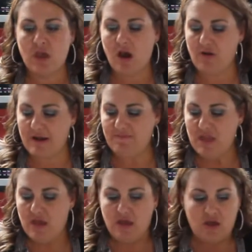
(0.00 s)
All right,
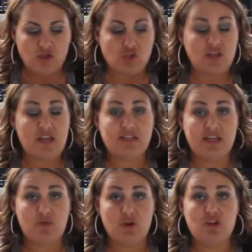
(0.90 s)
so the next
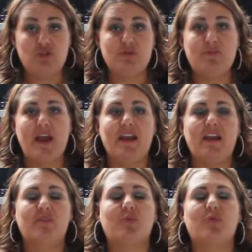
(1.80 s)
thing we're going to do is
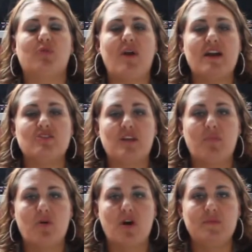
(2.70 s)
pancakes from scratch, and I
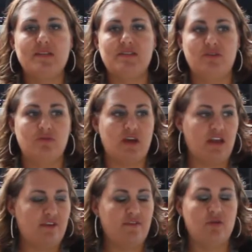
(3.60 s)
promise you
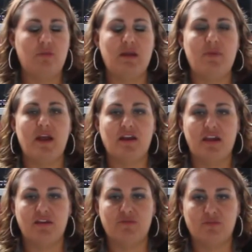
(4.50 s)
that if you make
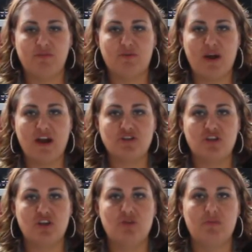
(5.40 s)
pancakes from scratch,
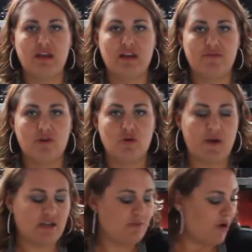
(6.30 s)
you may never go
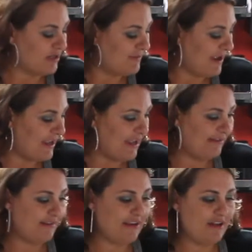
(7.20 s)
back to box
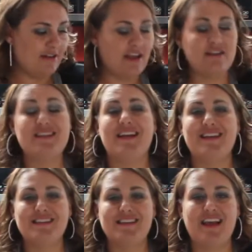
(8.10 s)
pancakes again. Like,
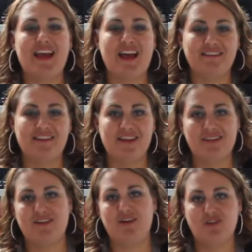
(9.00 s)
Denny's has
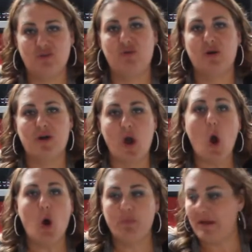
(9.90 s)
nothing on your
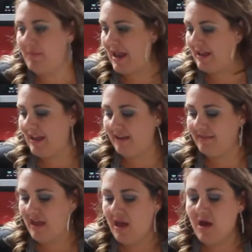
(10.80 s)
homemade
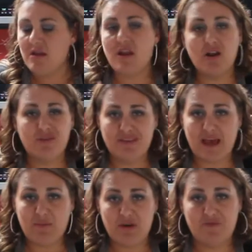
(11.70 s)
pancakes. Not only
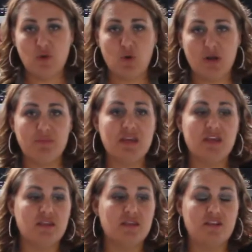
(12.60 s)
that, but if you want to be
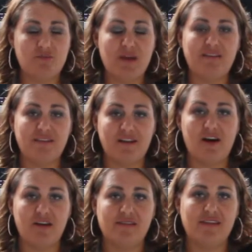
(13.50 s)
the domestic
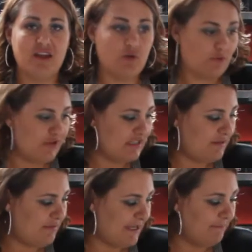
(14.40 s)
goddess that you were meant to
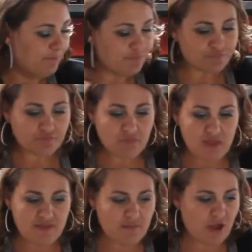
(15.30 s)
be,
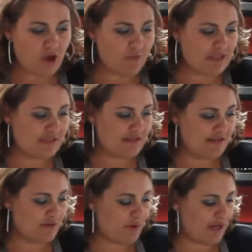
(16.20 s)
then by all means, this
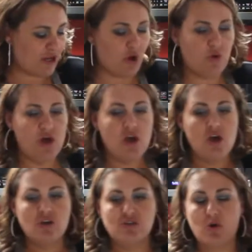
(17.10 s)
is the way to go.
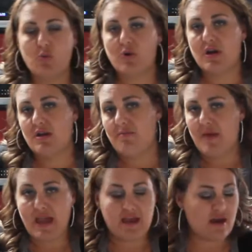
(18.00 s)
So we're gonna
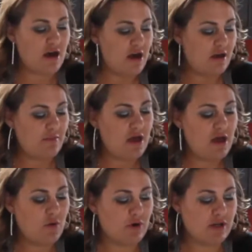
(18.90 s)
make
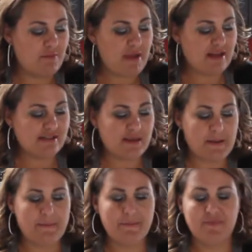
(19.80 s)

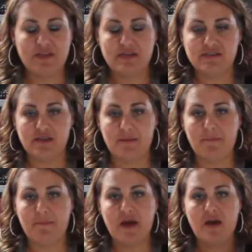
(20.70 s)
some
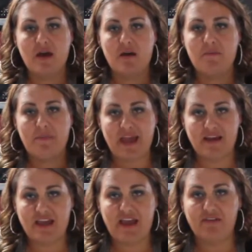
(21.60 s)

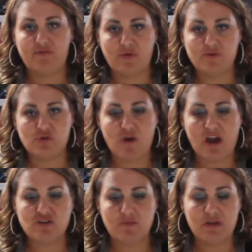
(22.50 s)
pancakes from
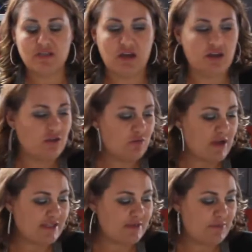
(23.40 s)
scratch. I'm going to you the
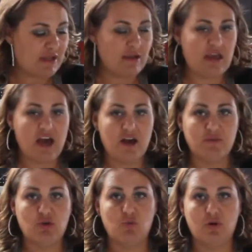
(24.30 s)
recipe.
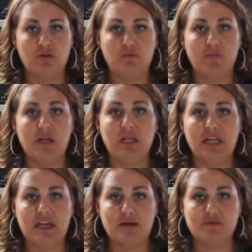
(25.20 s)
We'll put a
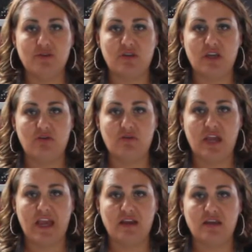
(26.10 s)
link up so that you
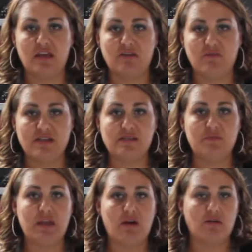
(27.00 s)
can get the
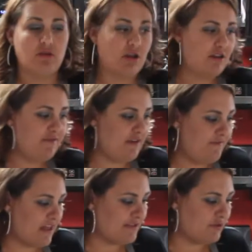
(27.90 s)
recipe online if
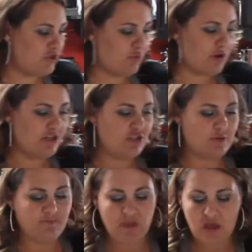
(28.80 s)
that's what you want to do.
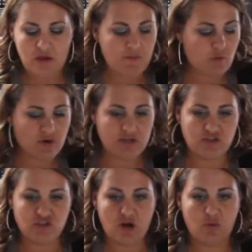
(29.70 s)
But we're going to
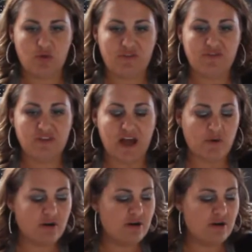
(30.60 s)
start with flour.